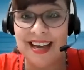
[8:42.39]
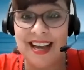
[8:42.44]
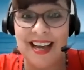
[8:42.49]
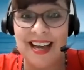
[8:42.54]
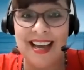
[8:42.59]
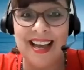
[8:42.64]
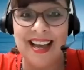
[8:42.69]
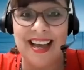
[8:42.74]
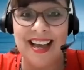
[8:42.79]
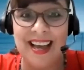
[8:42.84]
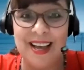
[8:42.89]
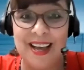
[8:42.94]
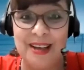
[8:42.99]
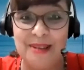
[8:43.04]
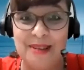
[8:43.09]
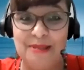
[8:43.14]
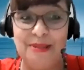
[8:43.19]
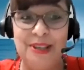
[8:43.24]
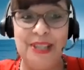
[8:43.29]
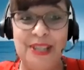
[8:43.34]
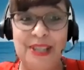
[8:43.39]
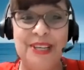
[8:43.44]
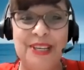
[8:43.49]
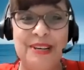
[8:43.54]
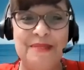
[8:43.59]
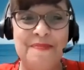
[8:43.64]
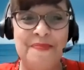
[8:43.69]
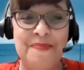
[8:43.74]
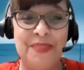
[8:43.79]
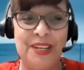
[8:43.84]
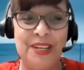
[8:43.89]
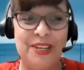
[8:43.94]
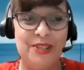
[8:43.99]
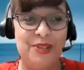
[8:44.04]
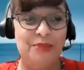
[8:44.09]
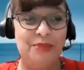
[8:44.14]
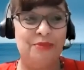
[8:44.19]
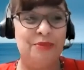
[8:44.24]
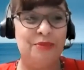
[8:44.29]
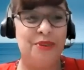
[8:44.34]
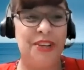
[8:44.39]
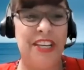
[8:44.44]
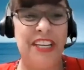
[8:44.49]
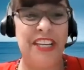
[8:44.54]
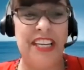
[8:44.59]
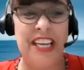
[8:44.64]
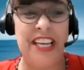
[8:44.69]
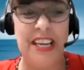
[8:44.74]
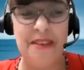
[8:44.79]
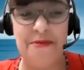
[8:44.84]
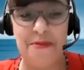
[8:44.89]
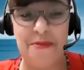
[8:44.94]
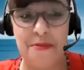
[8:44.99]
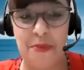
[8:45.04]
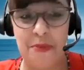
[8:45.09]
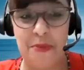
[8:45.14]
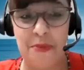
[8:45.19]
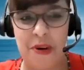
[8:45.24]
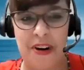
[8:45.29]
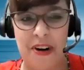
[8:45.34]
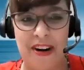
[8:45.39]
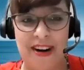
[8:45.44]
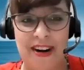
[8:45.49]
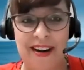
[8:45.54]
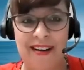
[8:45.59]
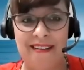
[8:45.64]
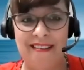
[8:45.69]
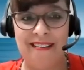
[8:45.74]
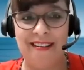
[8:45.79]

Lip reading: I have to forgive more.